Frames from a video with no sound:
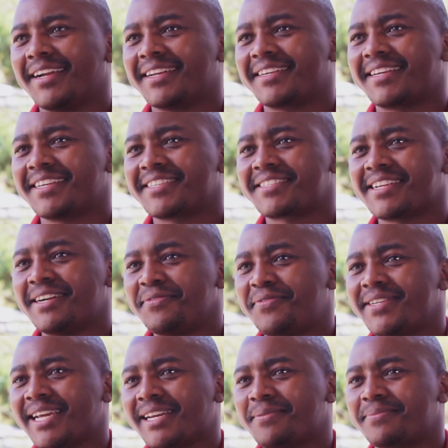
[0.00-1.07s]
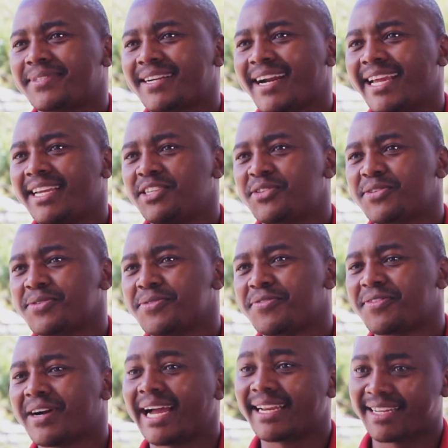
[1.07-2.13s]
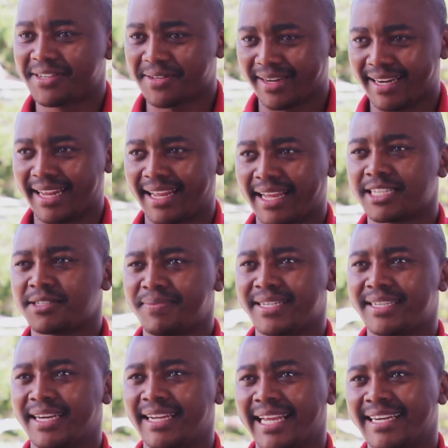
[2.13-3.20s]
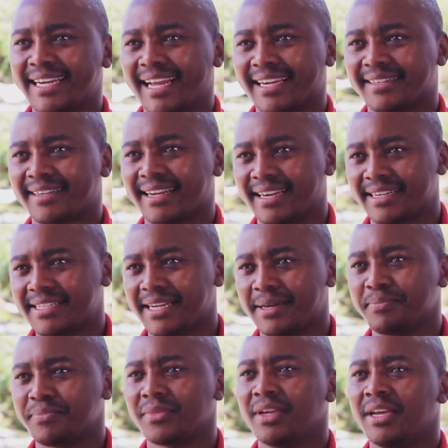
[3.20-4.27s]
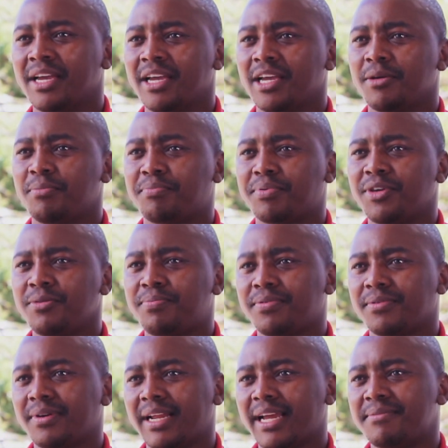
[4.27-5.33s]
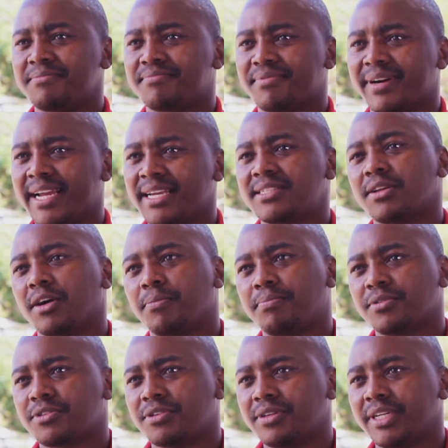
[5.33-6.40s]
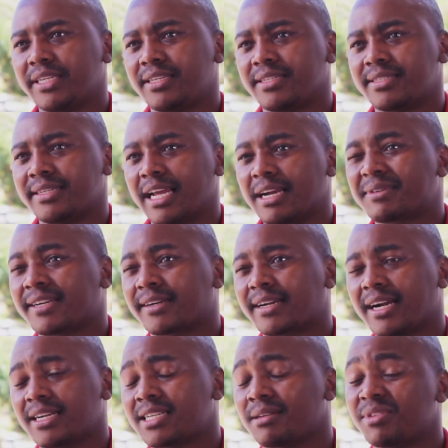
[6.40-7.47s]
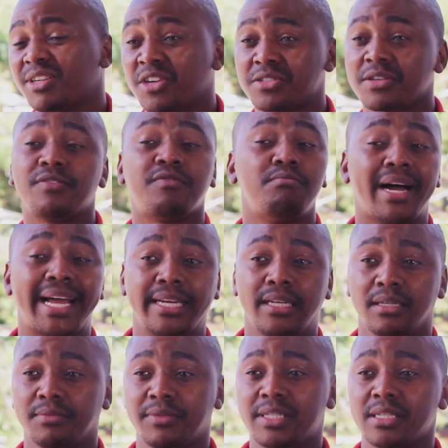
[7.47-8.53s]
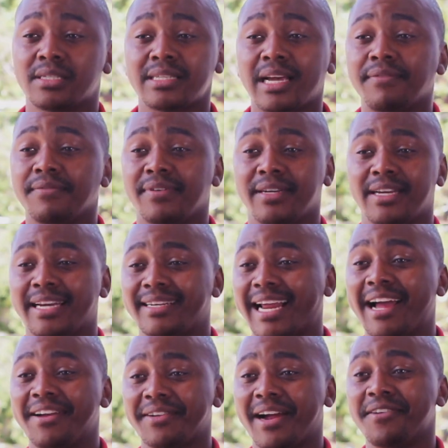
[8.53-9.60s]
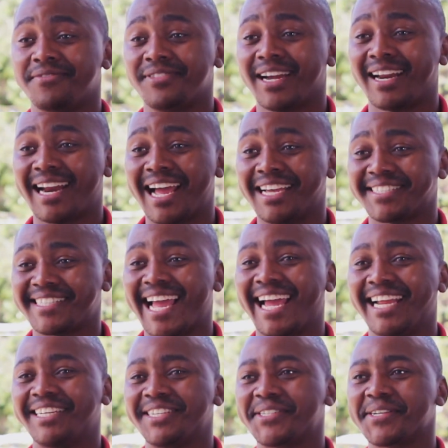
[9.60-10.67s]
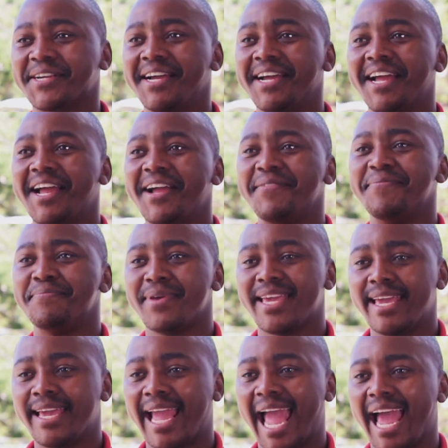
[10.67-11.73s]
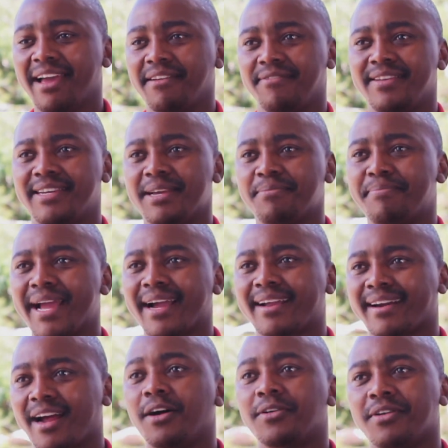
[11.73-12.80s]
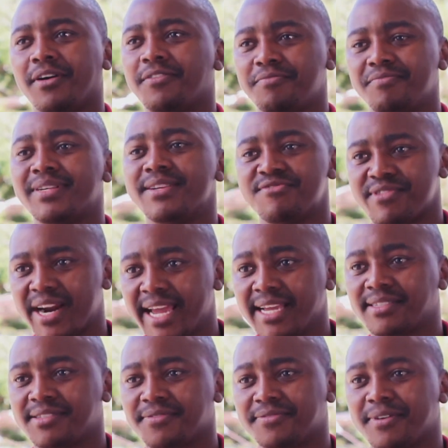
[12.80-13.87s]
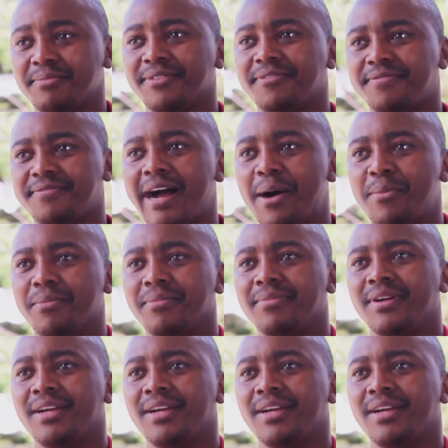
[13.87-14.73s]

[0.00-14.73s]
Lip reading: There's something that I'm trying to fight, actually, especially in agriculture. People embrace opportunities in agriculture because of money, which is something that I've realized. And me having the background of being raised from a farm,